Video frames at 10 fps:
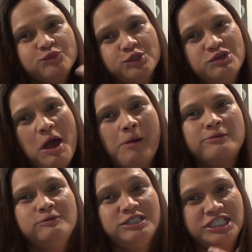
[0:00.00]
so
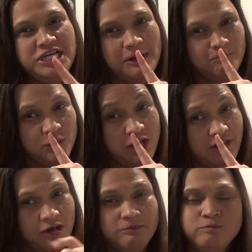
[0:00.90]
now we're eating
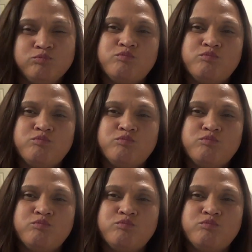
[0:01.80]
together.